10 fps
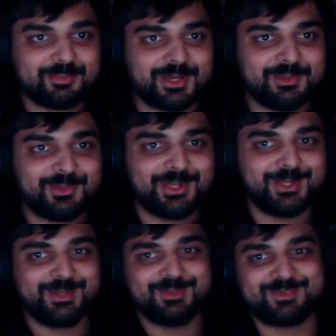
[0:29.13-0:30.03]
By the way,
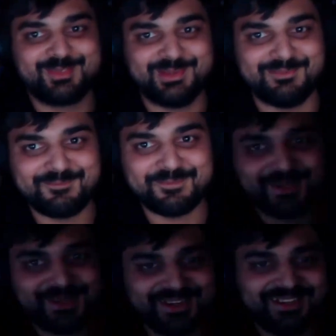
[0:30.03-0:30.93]
it is the
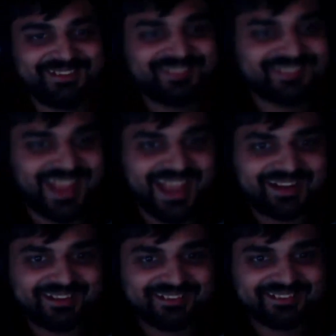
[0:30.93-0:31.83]
fucking
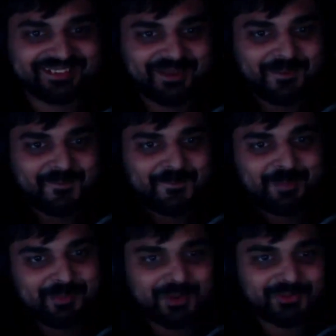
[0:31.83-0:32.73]
saddest
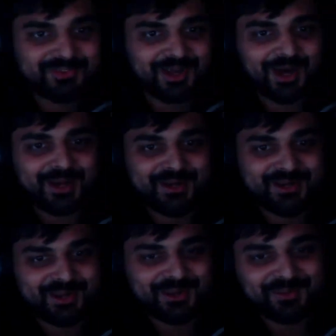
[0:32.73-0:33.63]
most
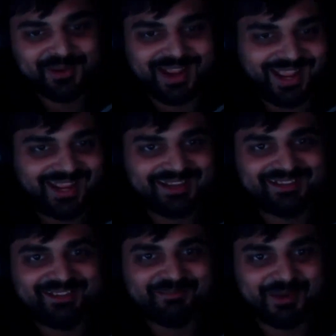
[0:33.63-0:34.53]
unknown
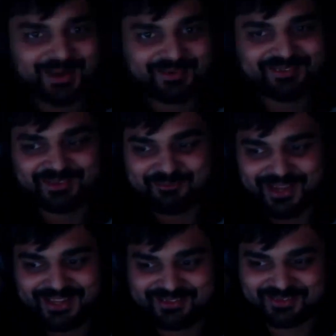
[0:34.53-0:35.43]
Andy boxing
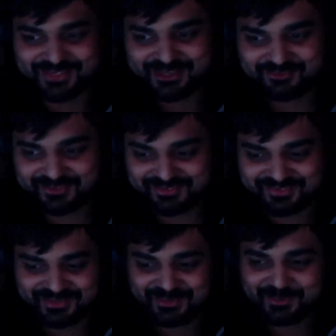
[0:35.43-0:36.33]
match you'll ever see.